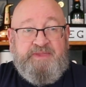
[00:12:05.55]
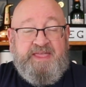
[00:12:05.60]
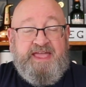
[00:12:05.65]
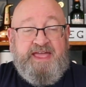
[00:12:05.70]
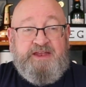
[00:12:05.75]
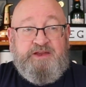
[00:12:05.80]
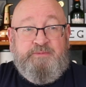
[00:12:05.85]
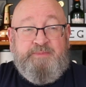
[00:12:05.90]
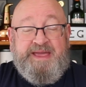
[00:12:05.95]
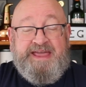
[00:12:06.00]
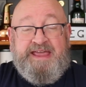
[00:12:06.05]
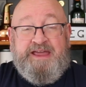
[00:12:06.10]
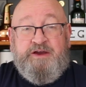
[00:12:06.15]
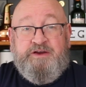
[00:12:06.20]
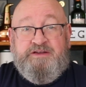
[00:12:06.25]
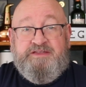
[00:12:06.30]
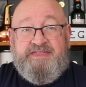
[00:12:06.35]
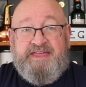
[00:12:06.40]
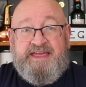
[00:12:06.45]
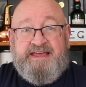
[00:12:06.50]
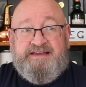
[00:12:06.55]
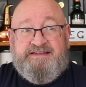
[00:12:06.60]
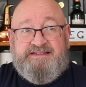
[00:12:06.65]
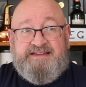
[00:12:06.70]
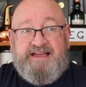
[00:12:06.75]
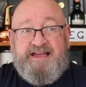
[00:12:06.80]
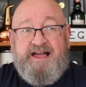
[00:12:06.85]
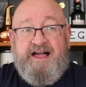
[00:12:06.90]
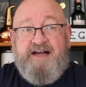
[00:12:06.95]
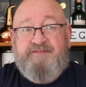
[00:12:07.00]
and you may hear things
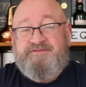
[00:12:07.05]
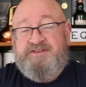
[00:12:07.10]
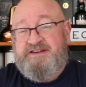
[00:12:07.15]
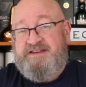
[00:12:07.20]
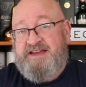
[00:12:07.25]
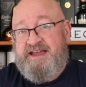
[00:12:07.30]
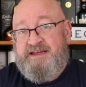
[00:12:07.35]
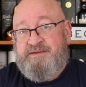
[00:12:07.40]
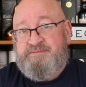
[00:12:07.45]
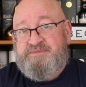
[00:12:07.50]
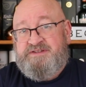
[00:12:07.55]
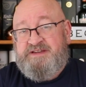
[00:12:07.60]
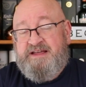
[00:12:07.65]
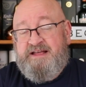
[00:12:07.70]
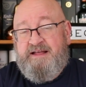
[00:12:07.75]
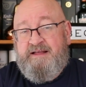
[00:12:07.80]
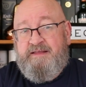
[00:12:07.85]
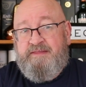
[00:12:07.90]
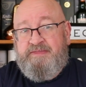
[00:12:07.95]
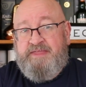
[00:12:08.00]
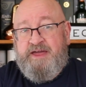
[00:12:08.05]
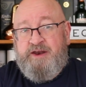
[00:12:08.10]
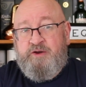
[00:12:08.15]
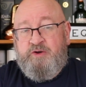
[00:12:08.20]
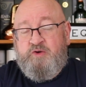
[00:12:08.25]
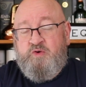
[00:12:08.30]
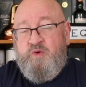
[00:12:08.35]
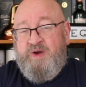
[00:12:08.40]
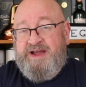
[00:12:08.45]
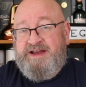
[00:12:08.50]
oftentimes that
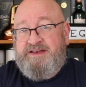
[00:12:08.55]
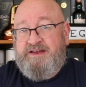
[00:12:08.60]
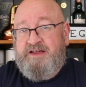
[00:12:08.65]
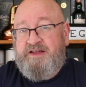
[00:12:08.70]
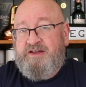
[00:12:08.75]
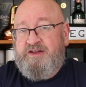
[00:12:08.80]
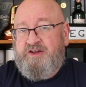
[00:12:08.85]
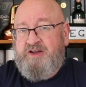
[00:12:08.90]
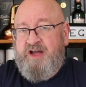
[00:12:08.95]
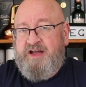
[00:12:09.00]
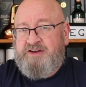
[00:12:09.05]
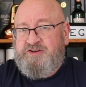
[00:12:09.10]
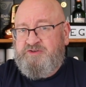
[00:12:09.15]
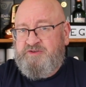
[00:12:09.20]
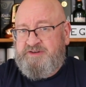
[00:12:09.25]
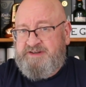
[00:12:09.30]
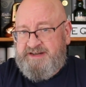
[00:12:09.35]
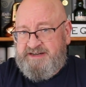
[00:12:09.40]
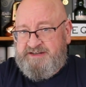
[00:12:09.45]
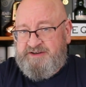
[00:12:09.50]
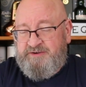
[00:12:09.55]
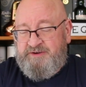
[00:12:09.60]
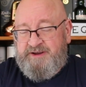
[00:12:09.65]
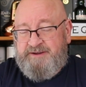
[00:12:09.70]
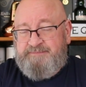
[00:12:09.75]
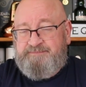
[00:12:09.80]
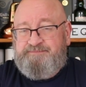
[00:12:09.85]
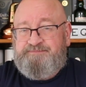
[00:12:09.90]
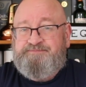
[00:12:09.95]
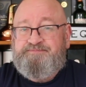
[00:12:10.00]
are quite
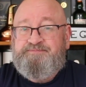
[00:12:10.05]
contradictory.